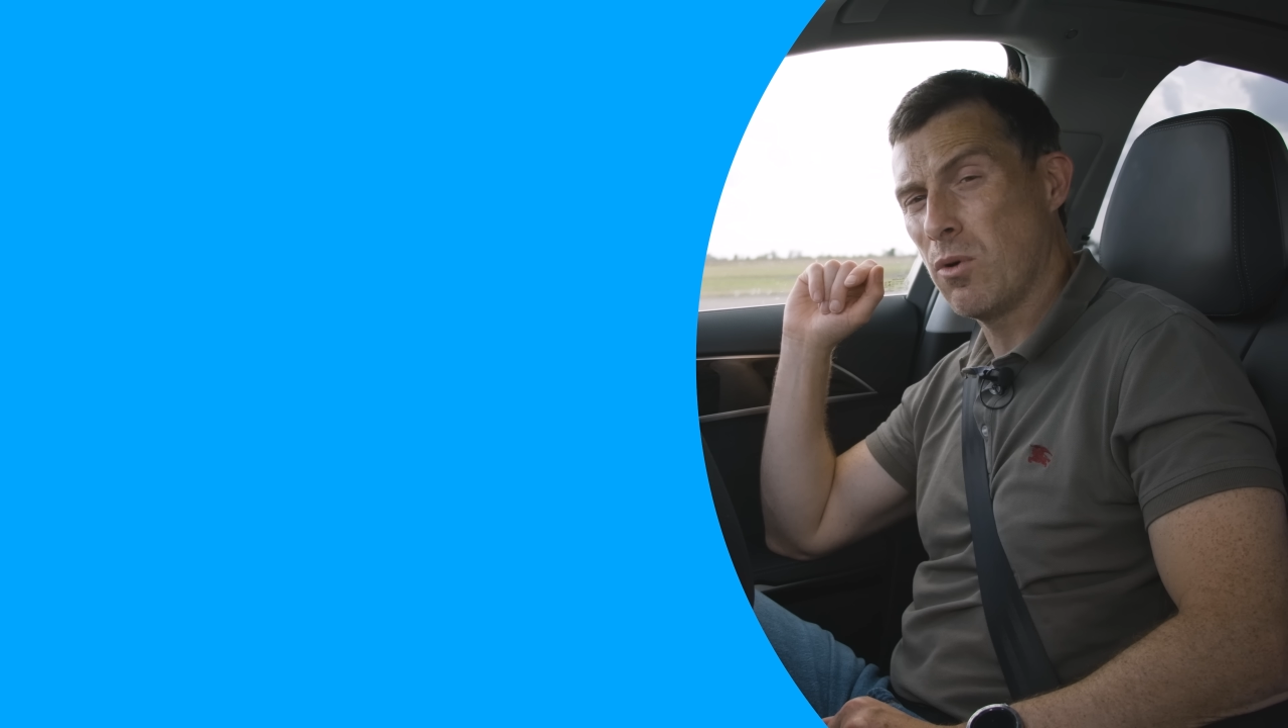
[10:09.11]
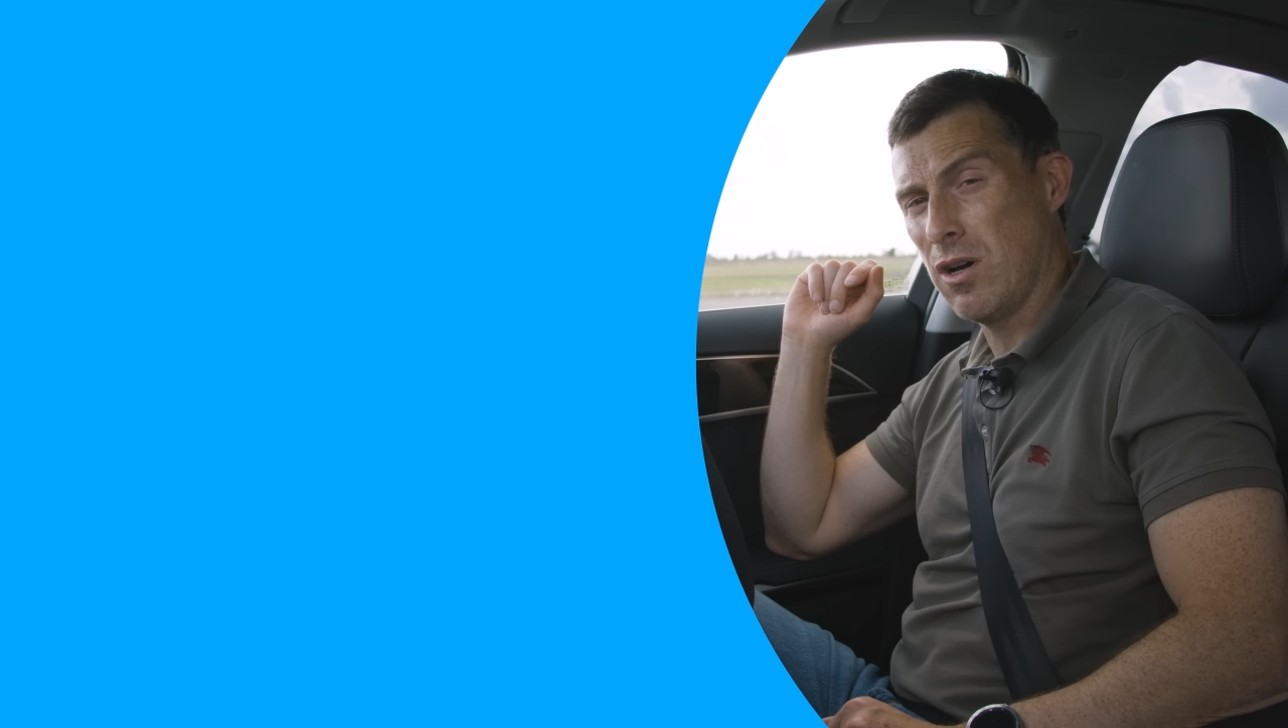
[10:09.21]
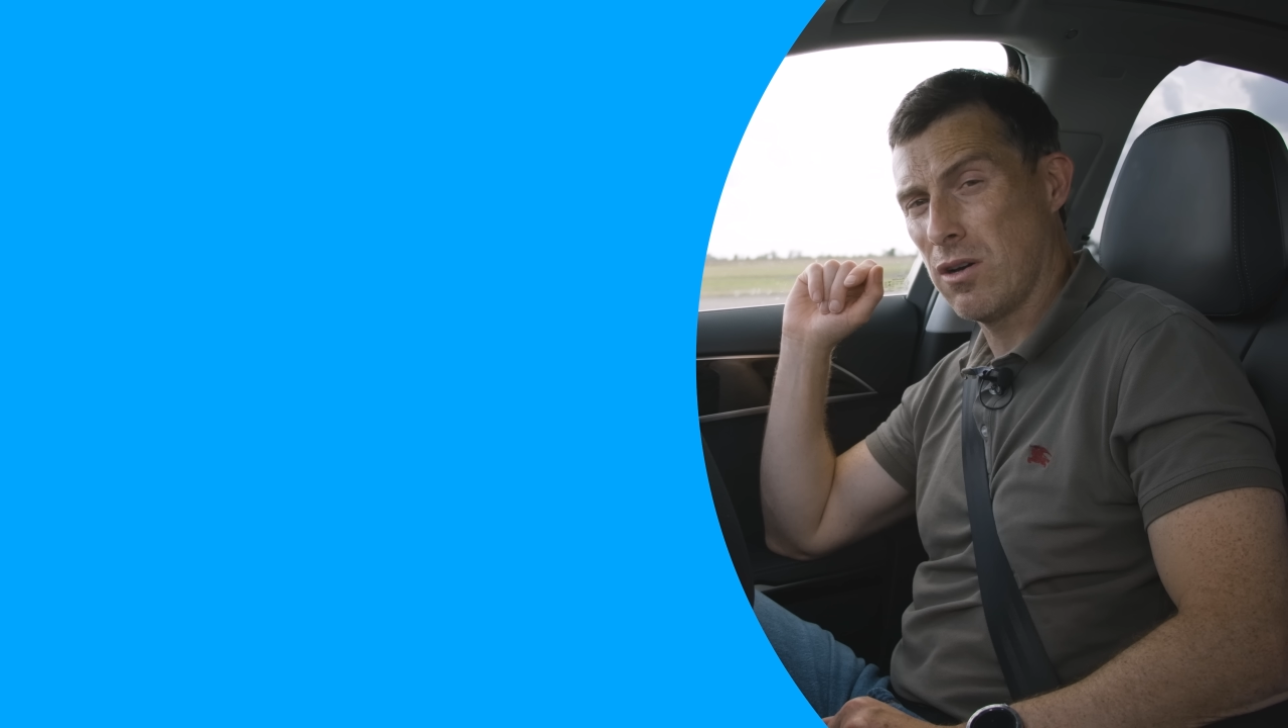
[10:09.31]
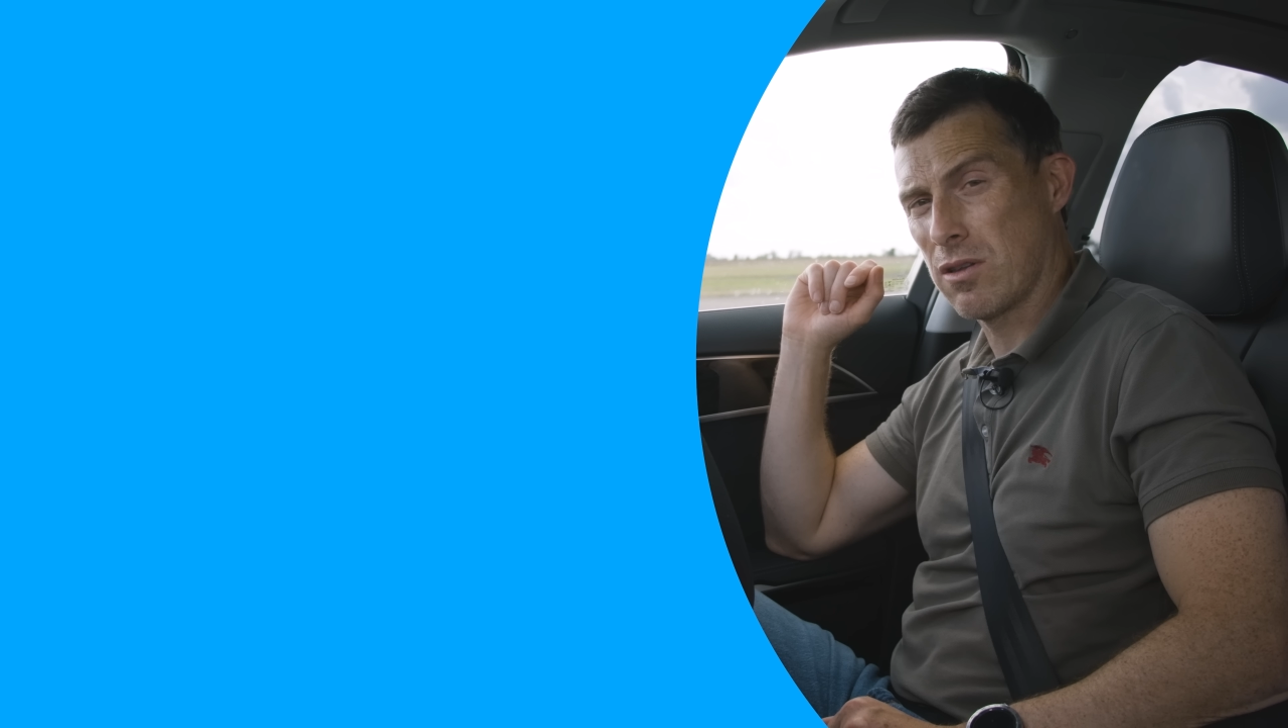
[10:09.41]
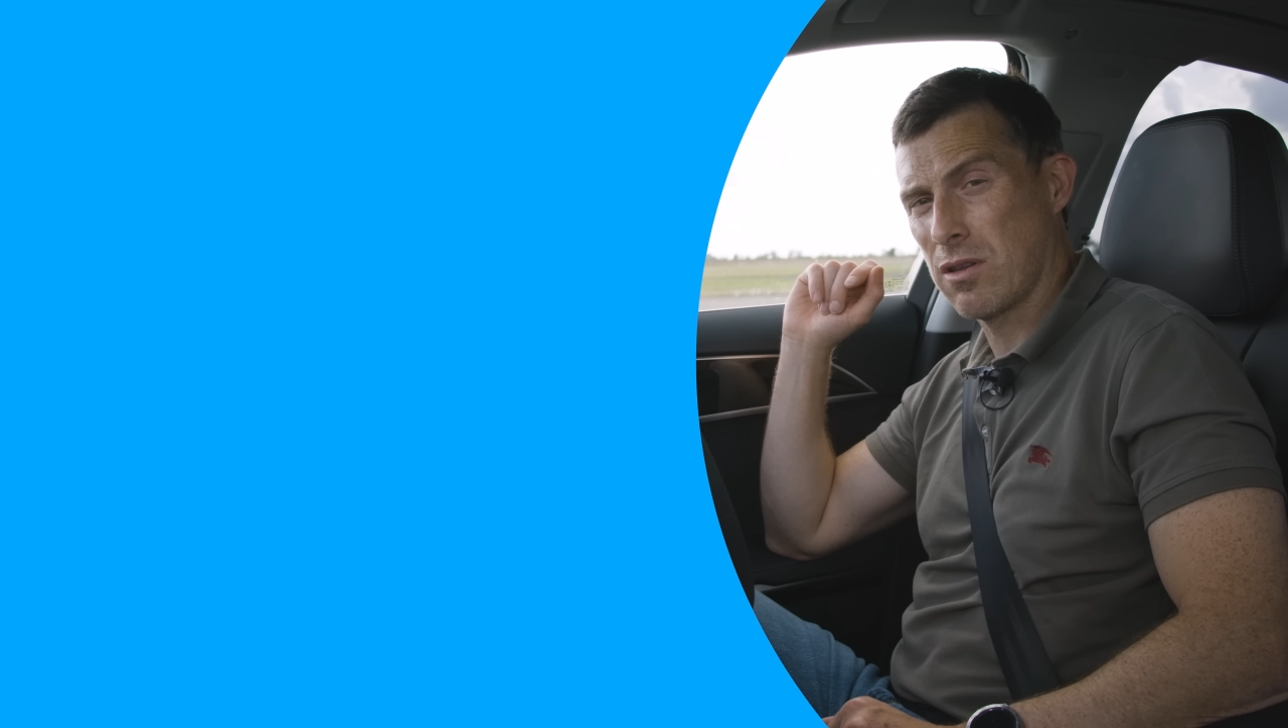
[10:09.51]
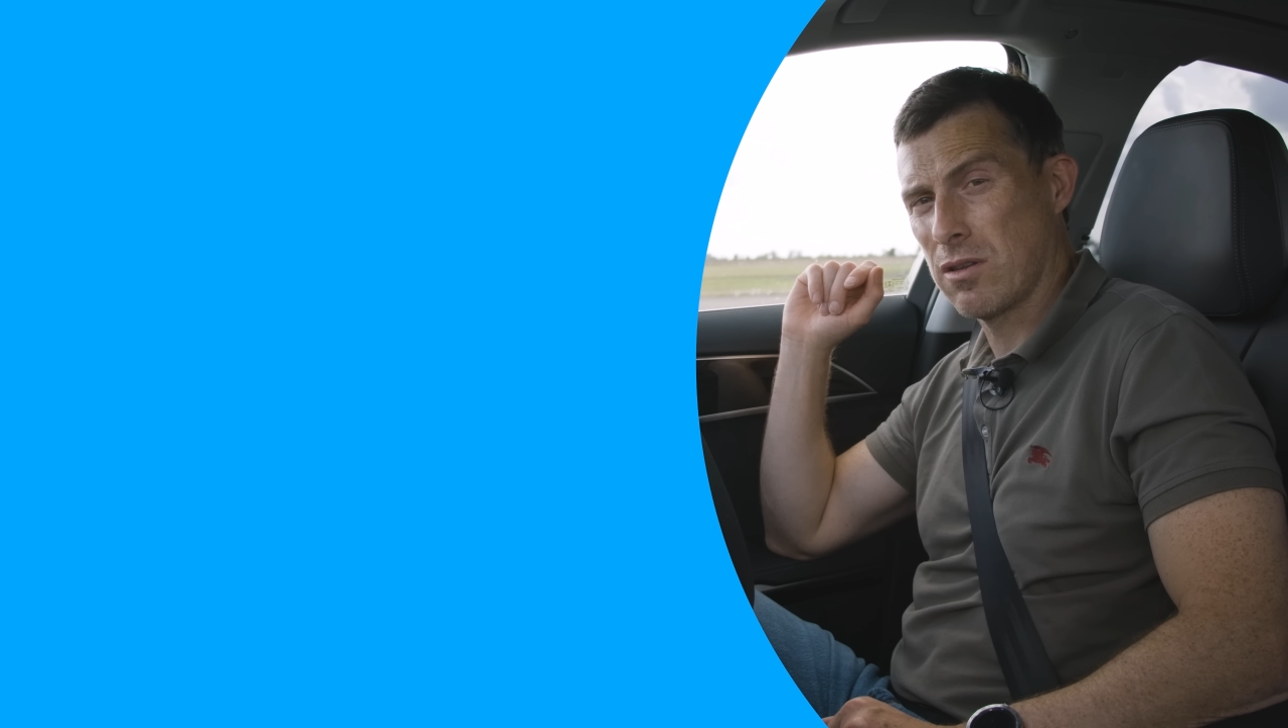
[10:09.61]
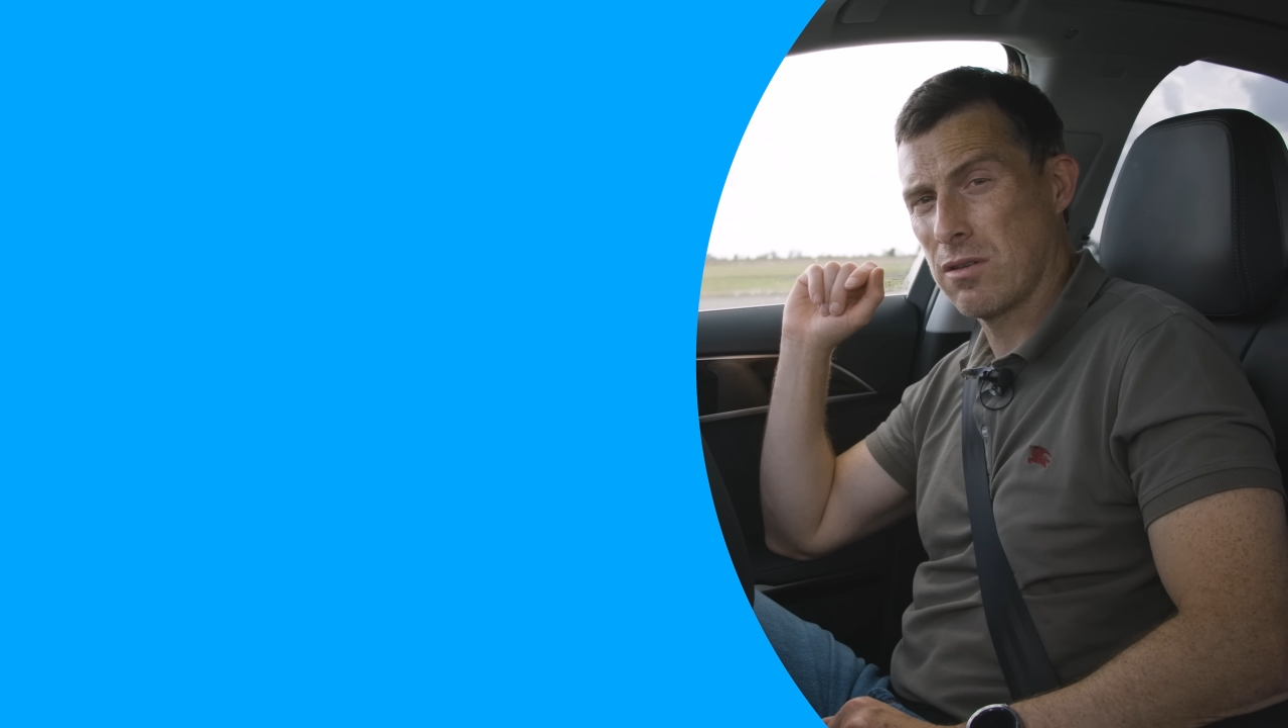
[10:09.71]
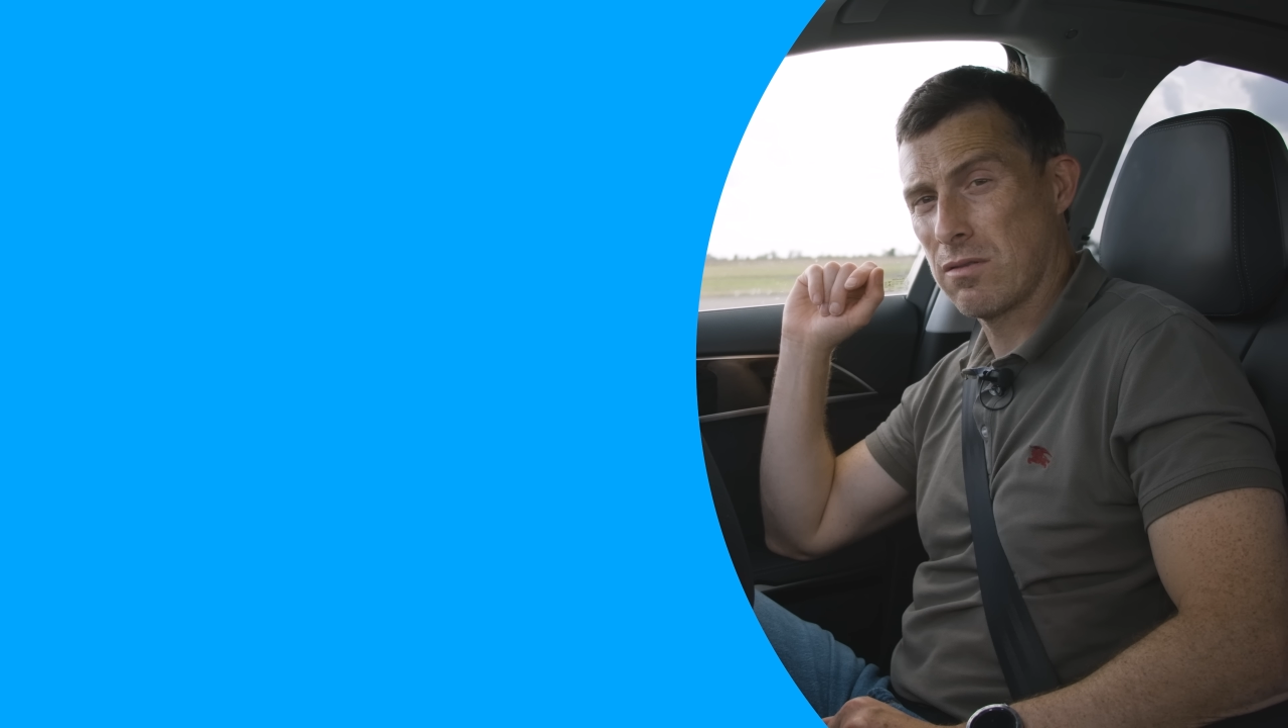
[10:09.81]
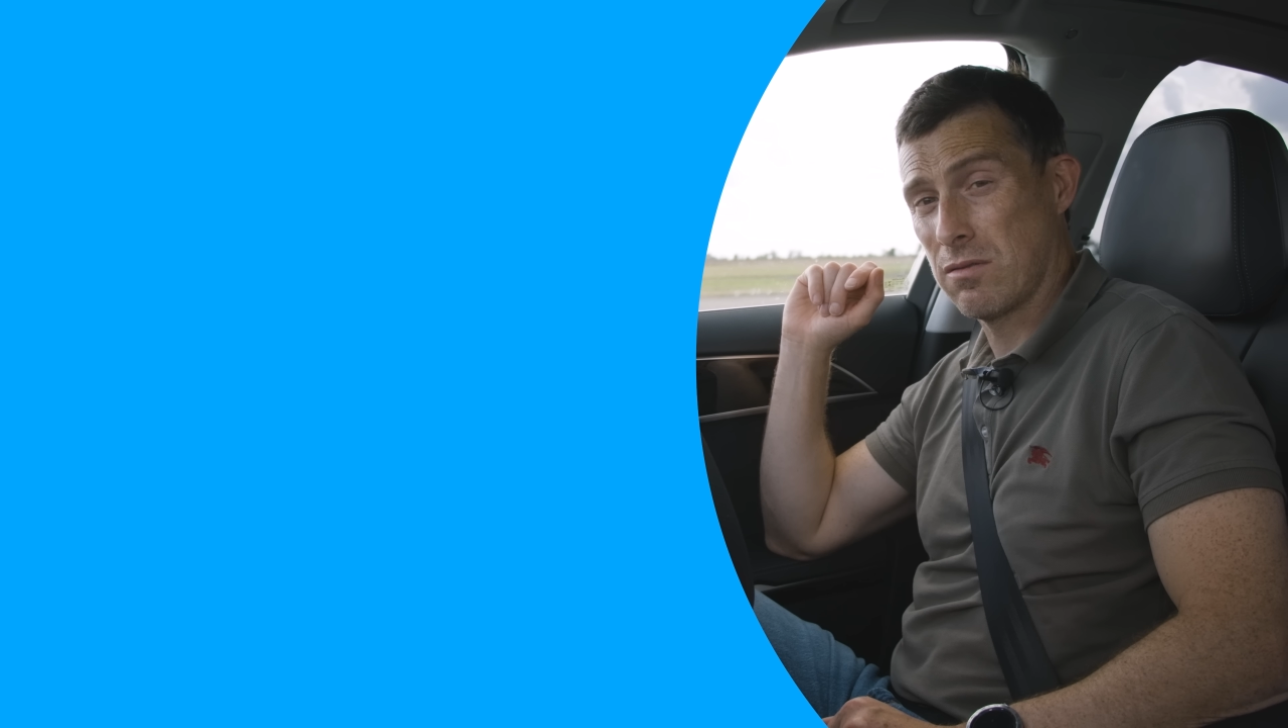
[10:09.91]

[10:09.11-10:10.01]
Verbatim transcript: worth.